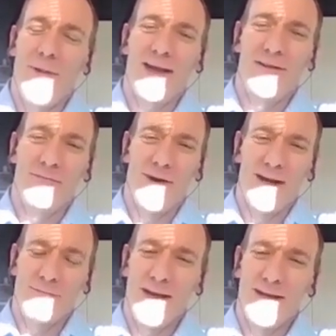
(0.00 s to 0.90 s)
back to
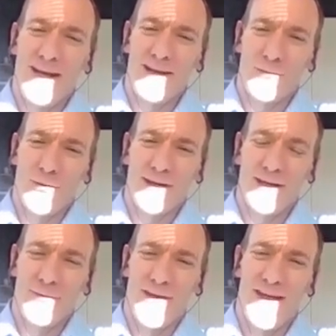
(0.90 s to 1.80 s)
my days
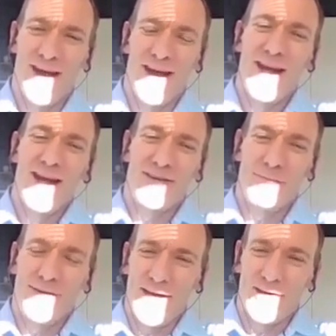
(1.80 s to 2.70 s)
working with
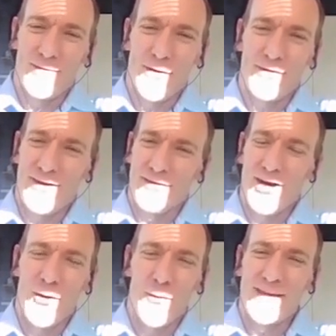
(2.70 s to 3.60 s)
some sales folks, they
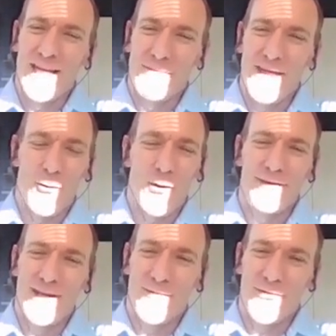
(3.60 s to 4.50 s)
used to always tell me that,
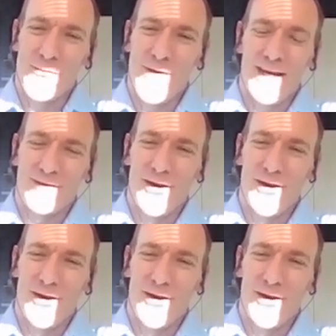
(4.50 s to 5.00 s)
what's in it for me?